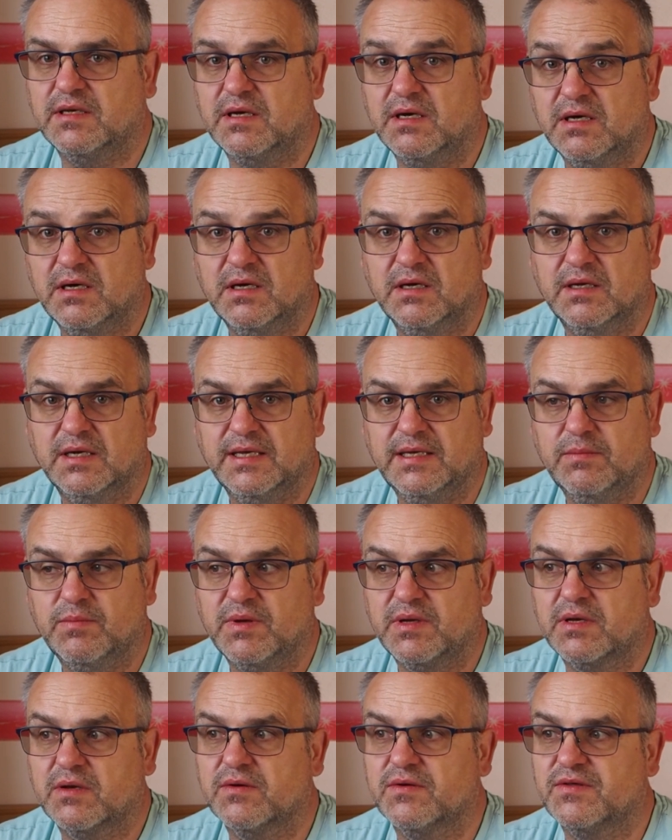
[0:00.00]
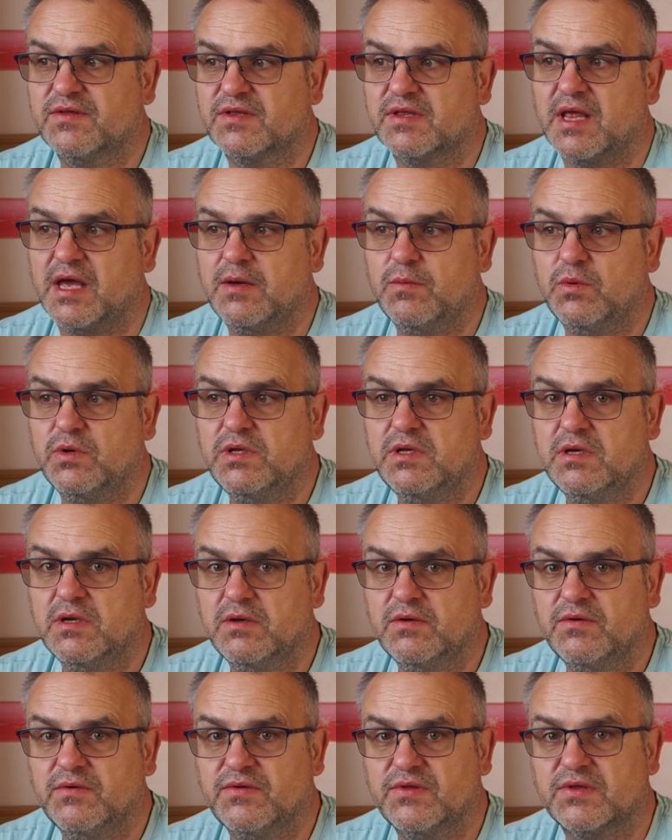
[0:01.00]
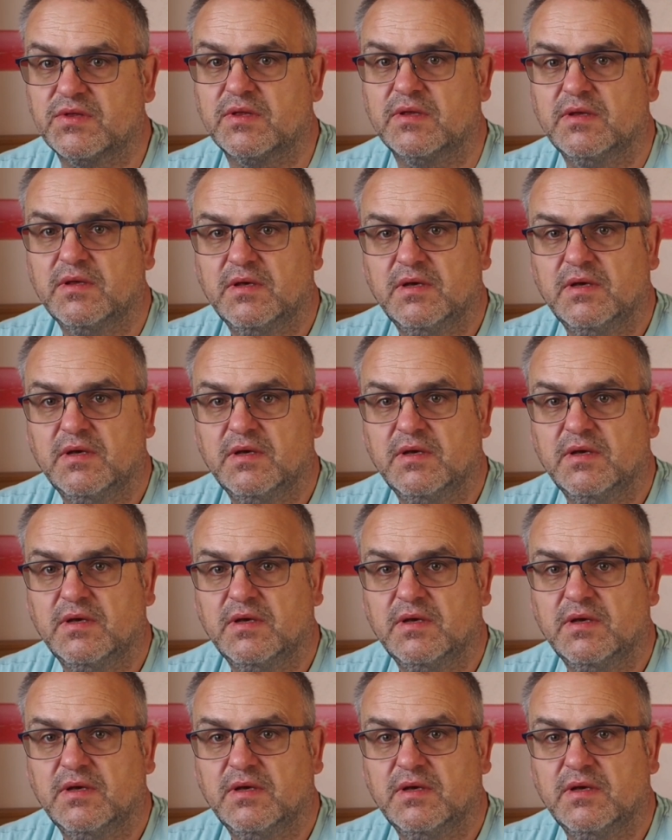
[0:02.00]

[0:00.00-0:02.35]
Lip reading: early because they were used